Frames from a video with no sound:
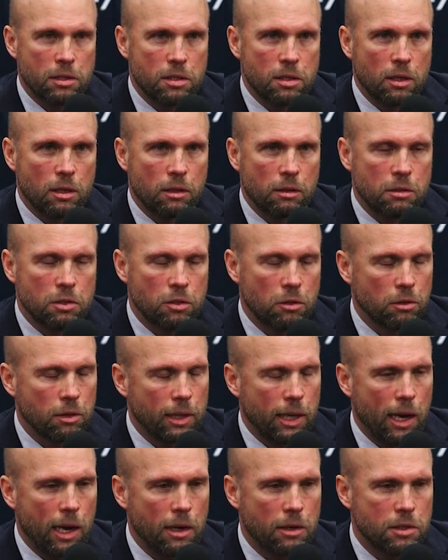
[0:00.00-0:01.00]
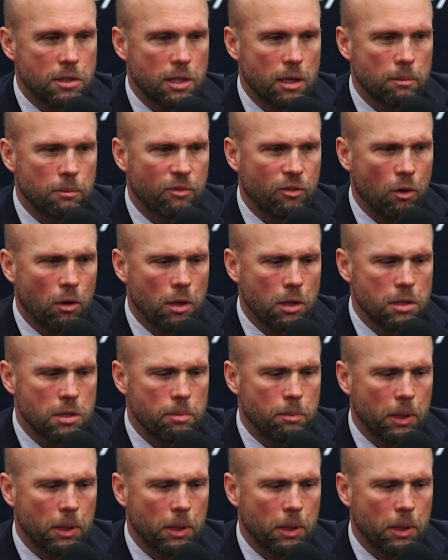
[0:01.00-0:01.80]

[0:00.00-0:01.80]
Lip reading: certainly added some for us.